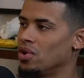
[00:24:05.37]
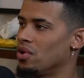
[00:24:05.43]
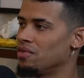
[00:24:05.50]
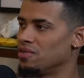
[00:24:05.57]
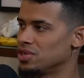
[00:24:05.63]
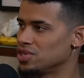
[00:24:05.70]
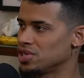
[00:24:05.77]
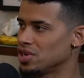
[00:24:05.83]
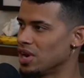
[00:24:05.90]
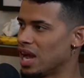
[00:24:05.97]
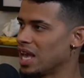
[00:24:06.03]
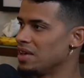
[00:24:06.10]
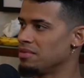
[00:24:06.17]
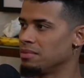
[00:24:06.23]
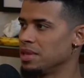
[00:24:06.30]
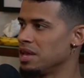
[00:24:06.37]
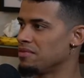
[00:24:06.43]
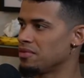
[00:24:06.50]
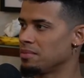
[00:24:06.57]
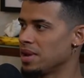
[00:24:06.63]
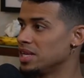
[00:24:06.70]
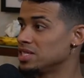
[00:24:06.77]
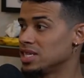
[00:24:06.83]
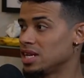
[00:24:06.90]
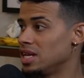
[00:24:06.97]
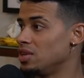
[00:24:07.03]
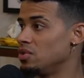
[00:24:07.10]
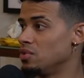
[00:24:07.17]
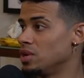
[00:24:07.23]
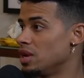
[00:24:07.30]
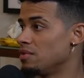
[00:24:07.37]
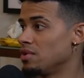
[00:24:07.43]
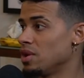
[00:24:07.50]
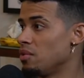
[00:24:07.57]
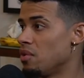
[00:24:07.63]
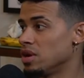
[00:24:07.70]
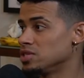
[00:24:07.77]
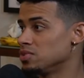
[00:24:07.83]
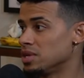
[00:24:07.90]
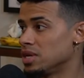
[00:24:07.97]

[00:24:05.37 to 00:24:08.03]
no, for sure. I give him the information. He do whatever he wants. with it.